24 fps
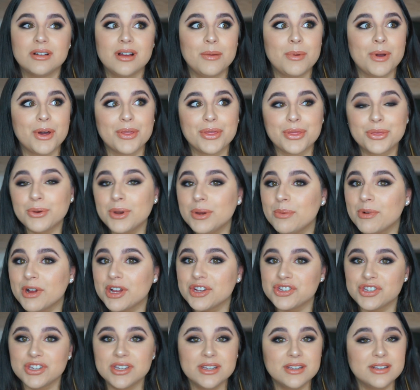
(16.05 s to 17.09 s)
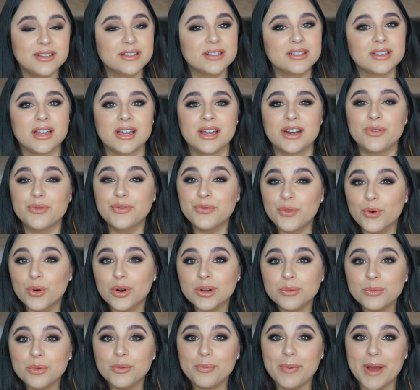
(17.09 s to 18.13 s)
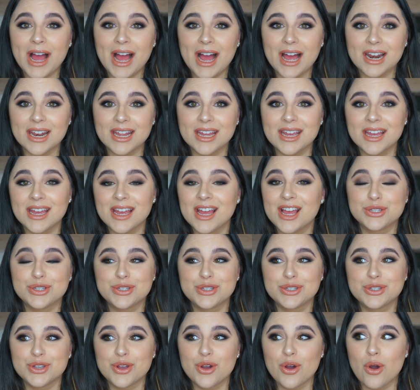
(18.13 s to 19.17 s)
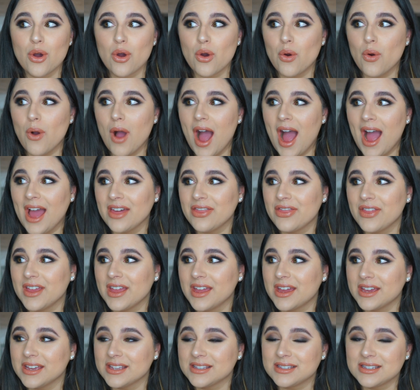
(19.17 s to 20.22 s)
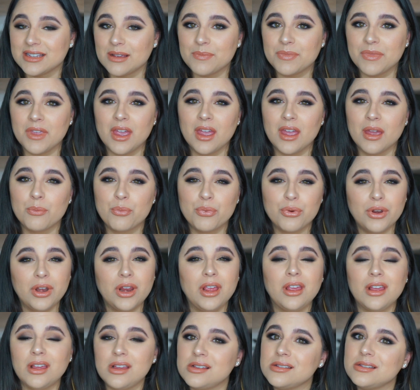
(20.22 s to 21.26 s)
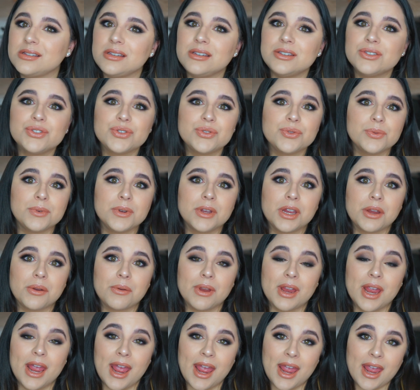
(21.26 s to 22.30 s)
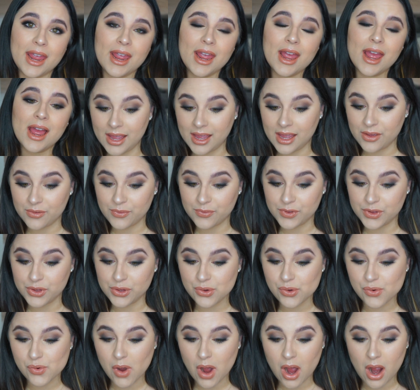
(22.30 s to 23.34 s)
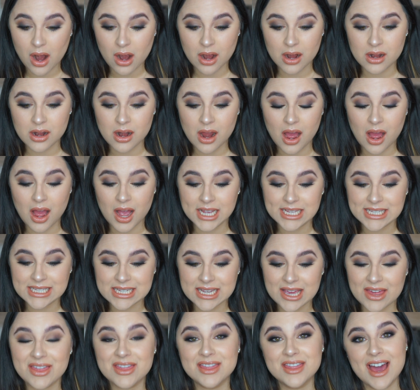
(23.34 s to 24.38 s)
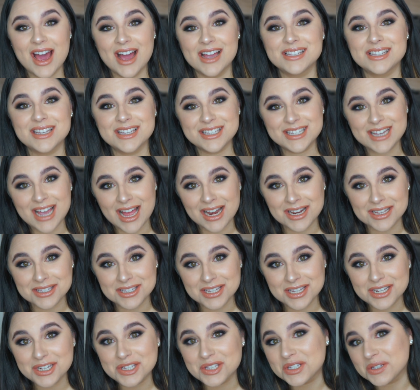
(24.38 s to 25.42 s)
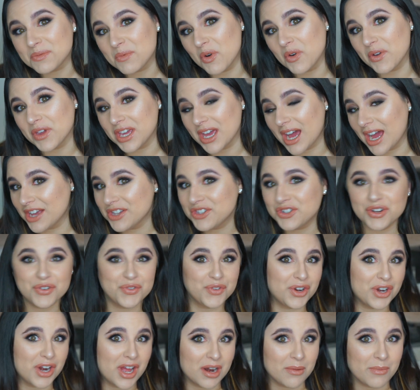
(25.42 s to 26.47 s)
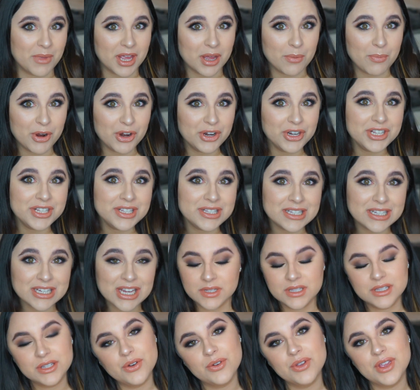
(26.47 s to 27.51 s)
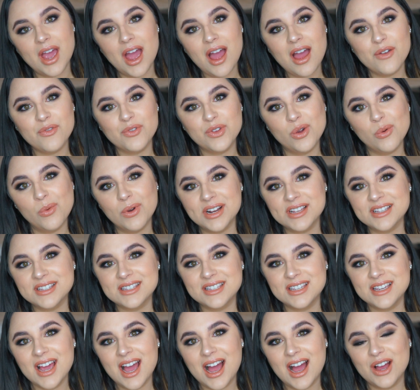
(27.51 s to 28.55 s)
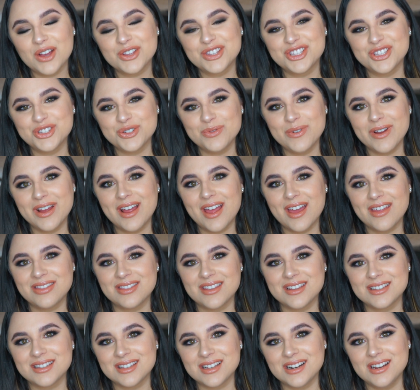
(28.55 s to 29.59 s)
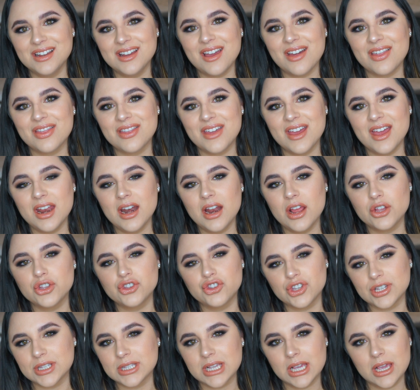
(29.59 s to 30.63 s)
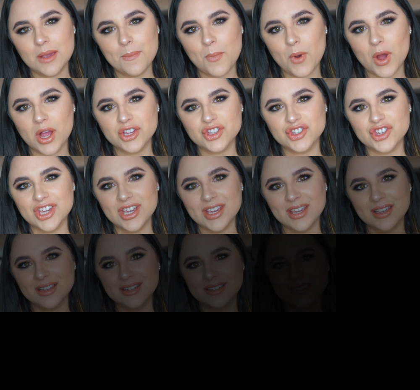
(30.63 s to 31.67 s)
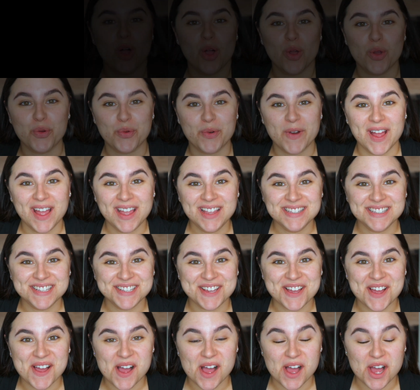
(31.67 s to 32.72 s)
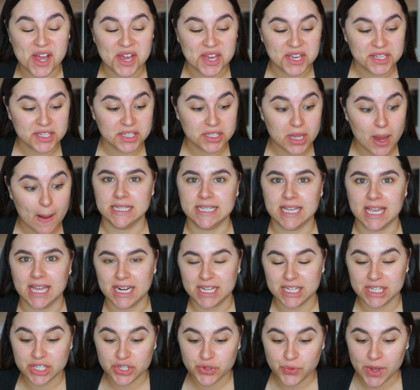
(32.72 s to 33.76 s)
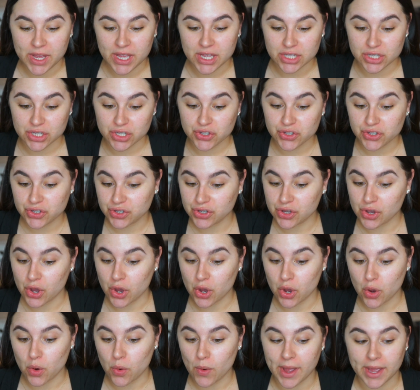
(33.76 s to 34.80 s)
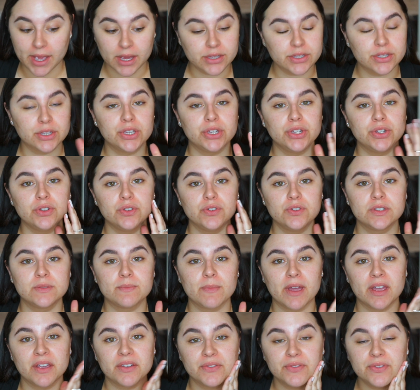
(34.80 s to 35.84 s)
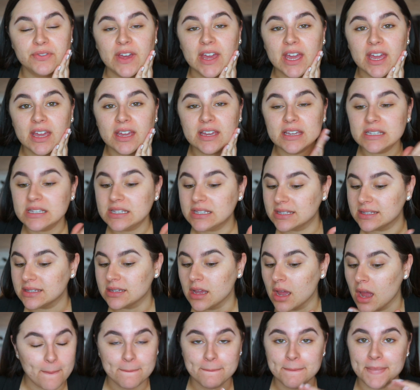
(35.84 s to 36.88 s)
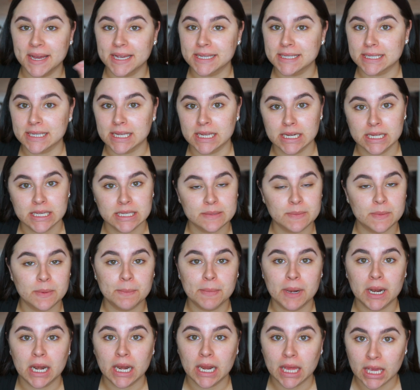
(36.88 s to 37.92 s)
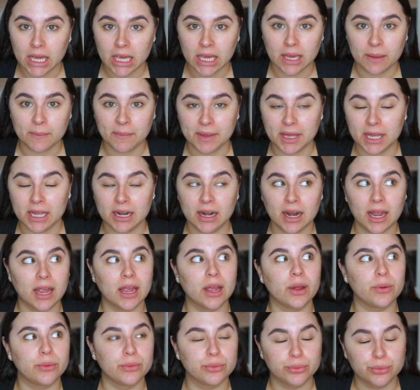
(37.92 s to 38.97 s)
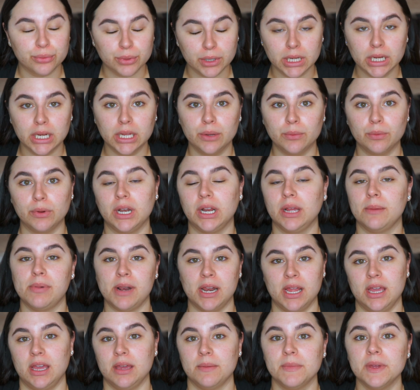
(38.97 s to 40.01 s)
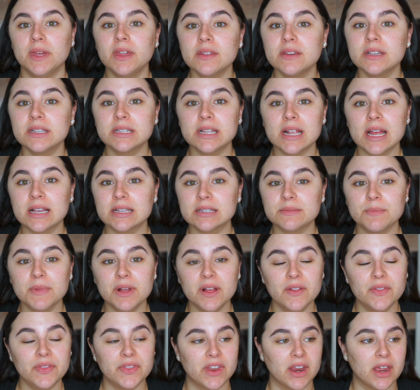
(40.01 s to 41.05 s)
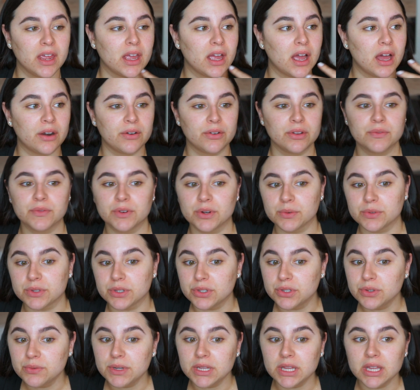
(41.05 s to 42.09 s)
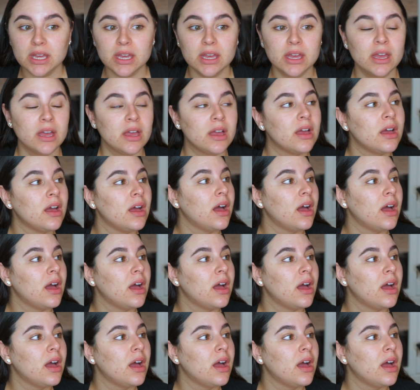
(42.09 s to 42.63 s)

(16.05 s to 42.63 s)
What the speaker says: about 3 brushes, an affordable palette, so I think it's something pretty easy to recreate if you are not that talented in smoky eyes or if you're not a makeup artist. So yeah, if you want to see how to get this look, then just keep watching. Alright guys, let's get into it. So excuse my face. My skin has been playing me, like really playing me this last month. Like I don't even know what to do with it.